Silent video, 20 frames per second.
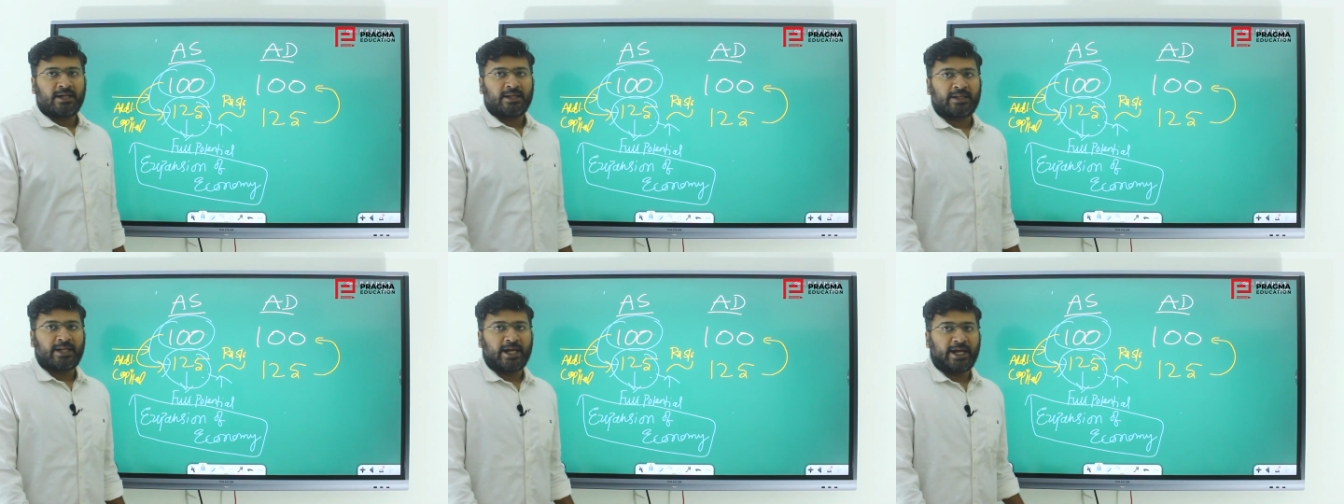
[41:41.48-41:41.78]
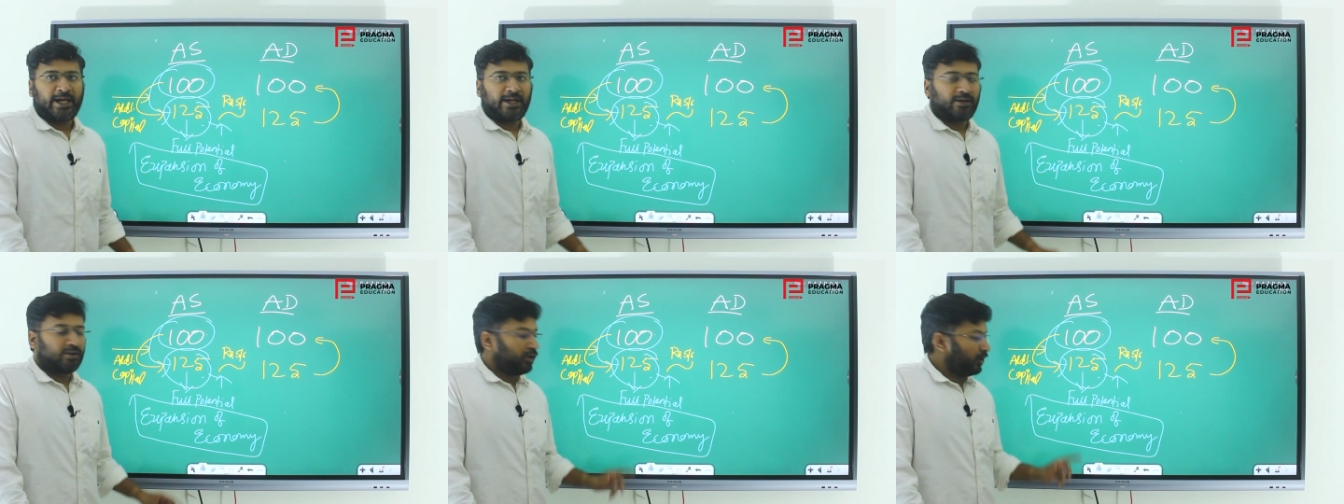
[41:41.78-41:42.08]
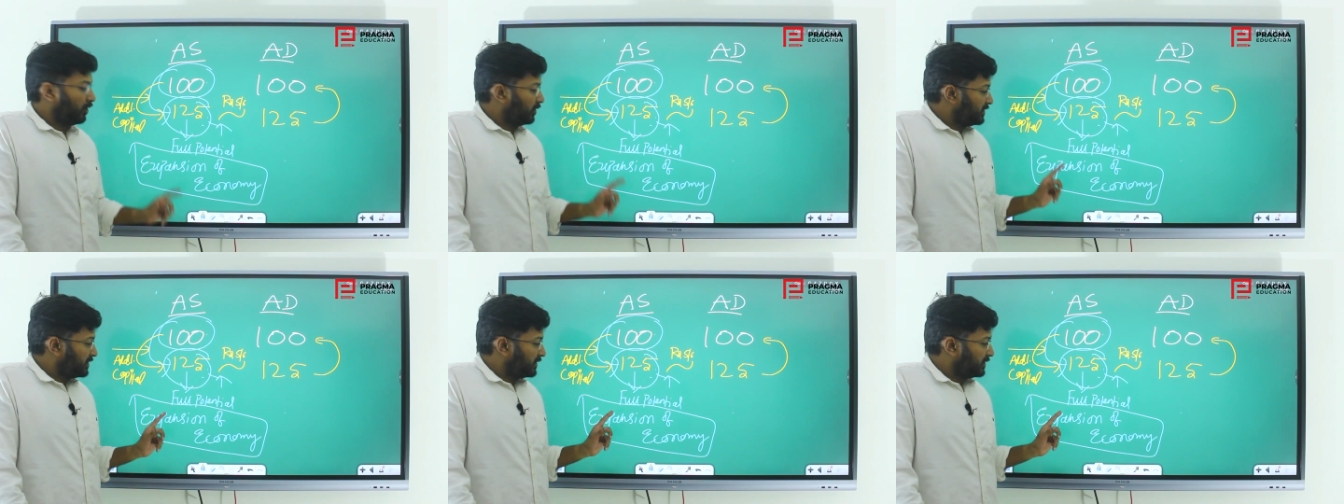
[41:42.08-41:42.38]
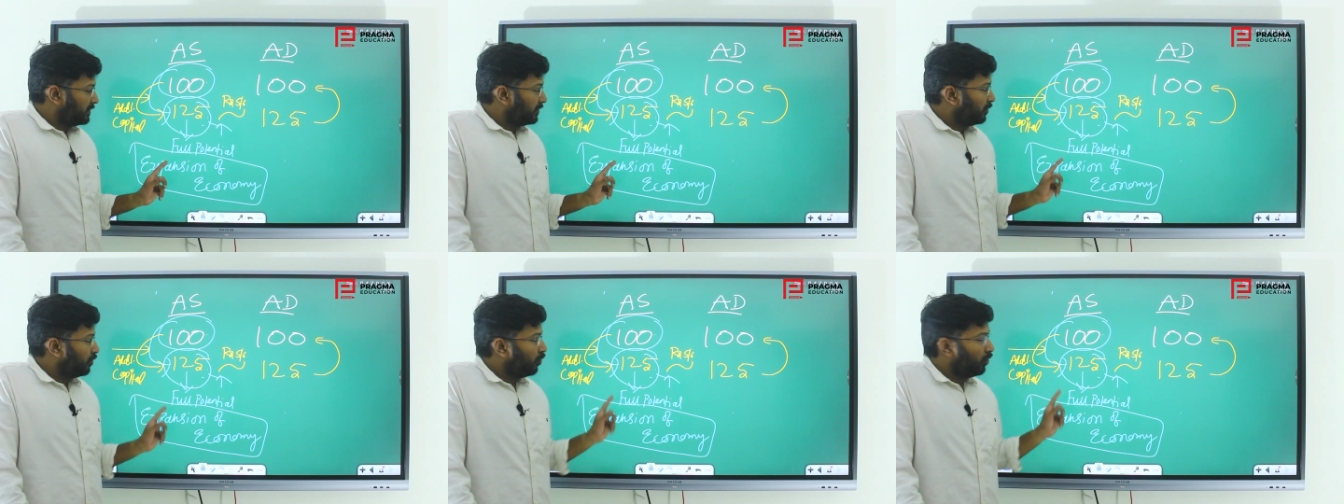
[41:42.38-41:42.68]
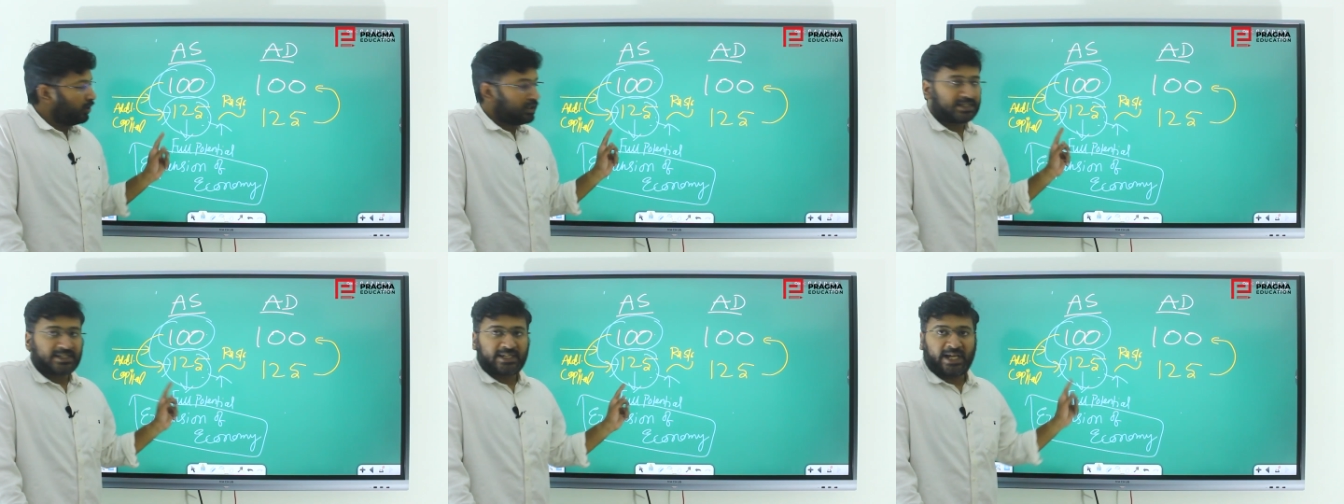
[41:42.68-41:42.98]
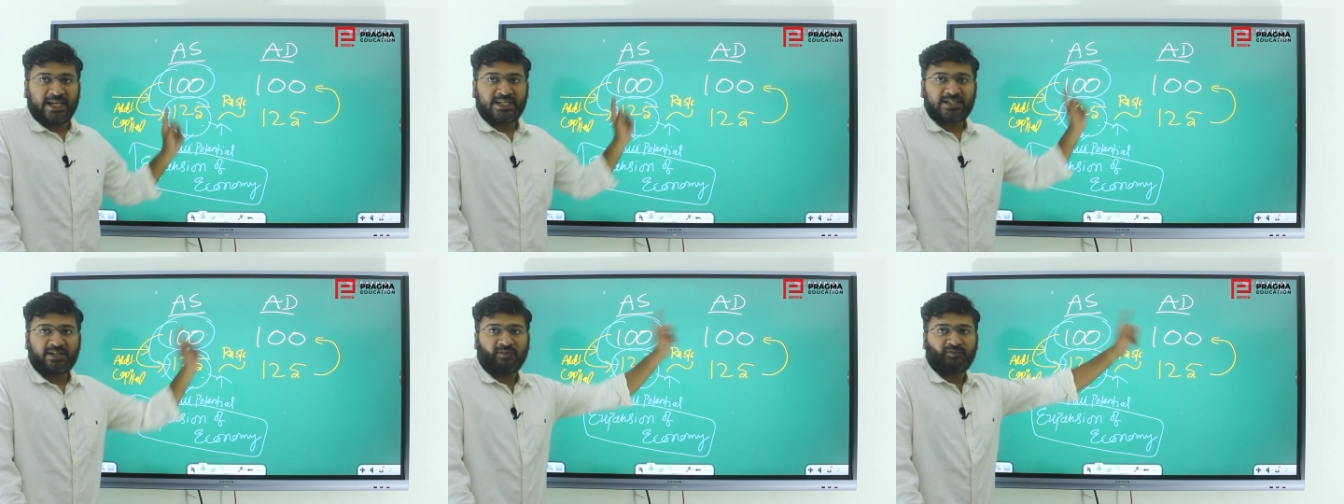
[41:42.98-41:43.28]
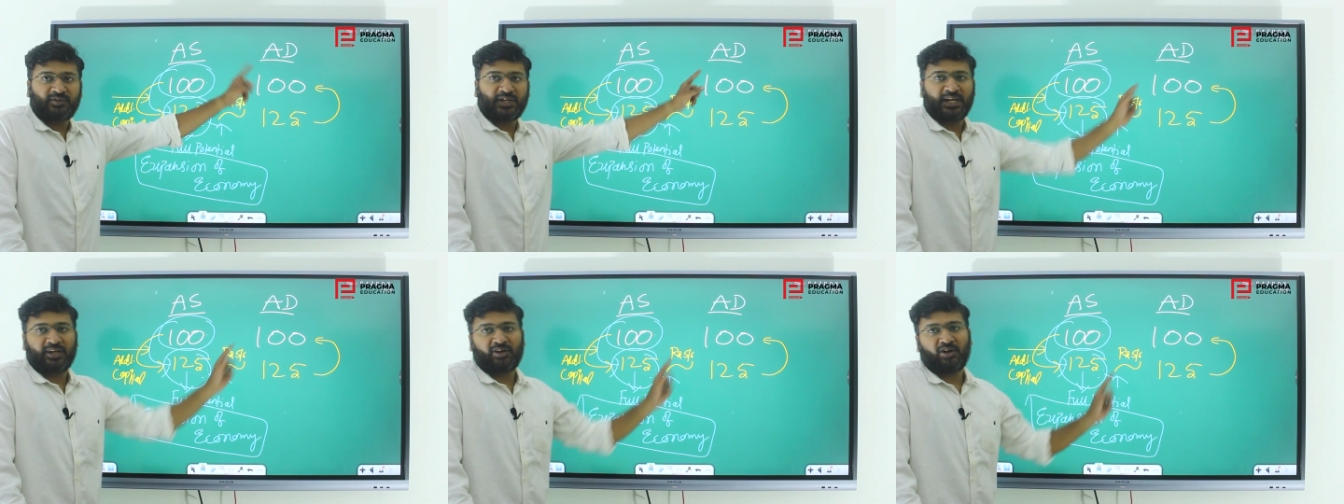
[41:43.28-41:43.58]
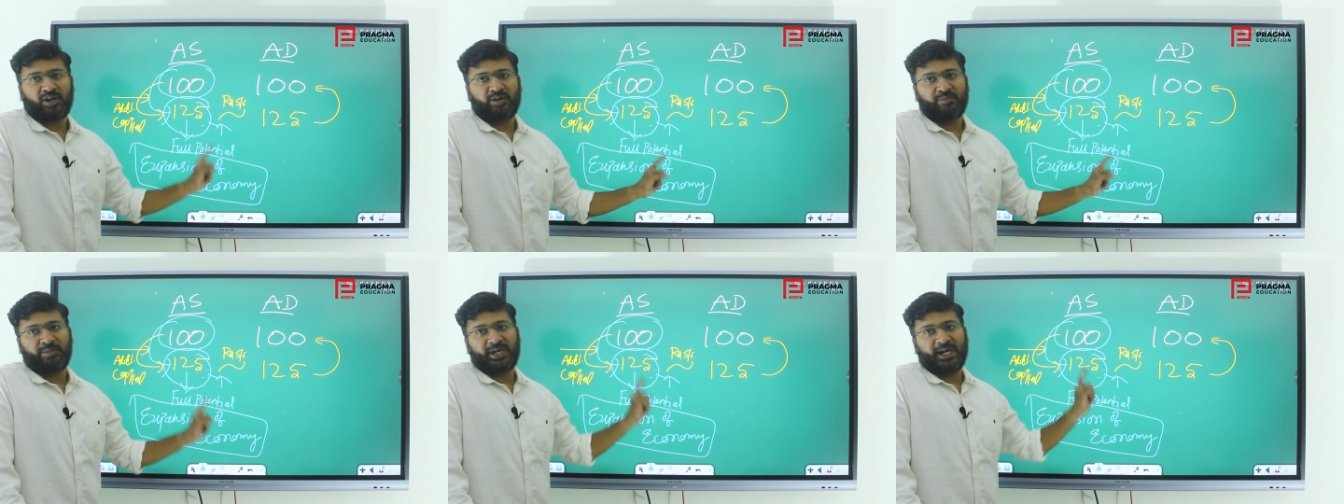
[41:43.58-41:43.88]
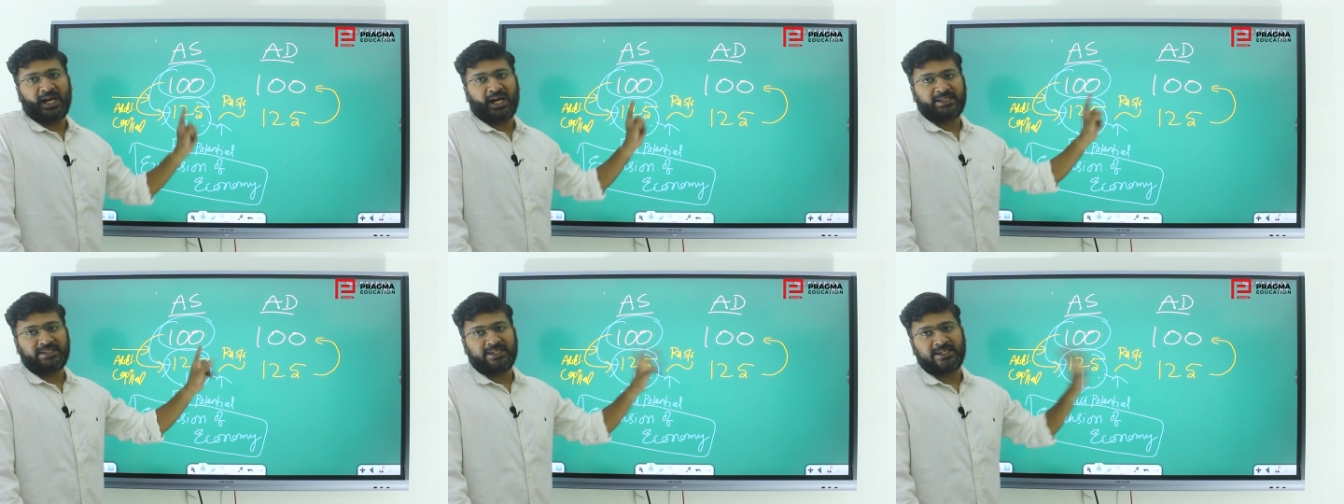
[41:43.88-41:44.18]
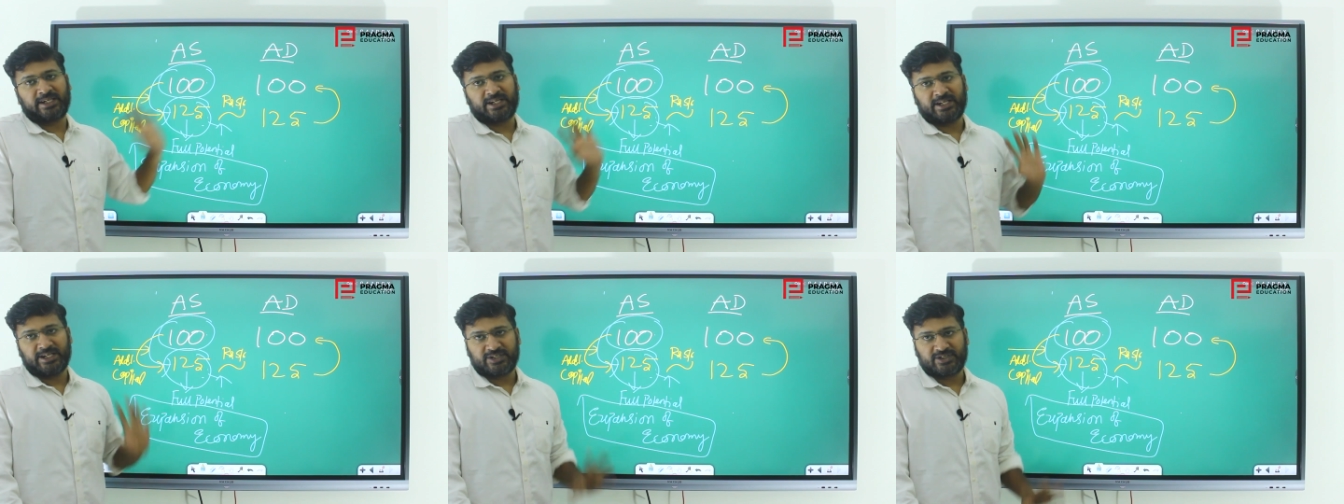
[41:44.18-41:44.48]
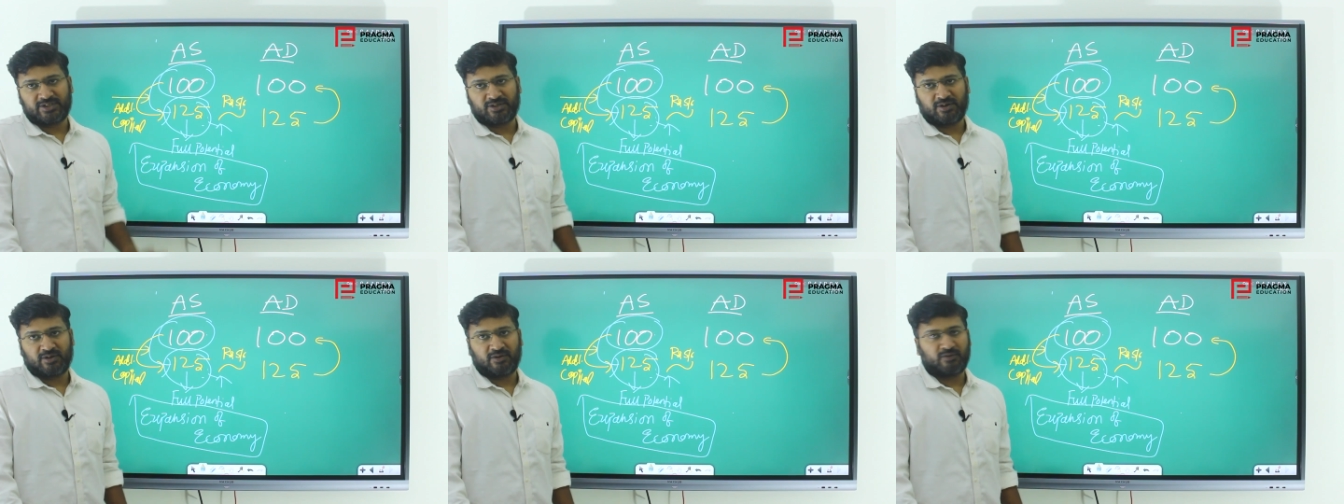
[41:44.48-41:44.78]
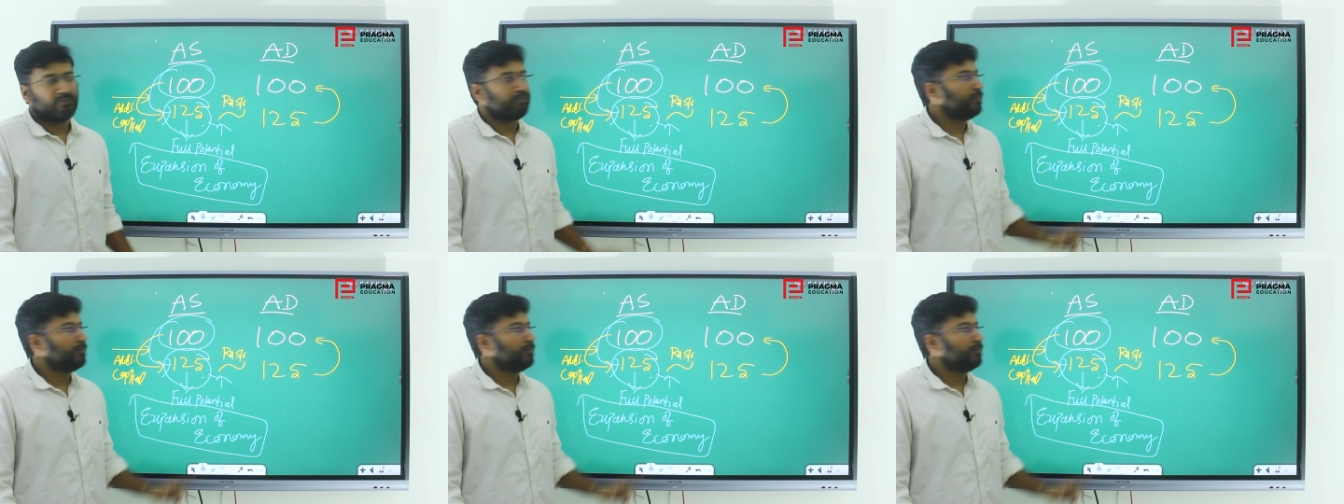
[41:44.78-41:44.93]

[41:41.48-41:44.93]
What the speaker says: The whole size of the economy has increased now.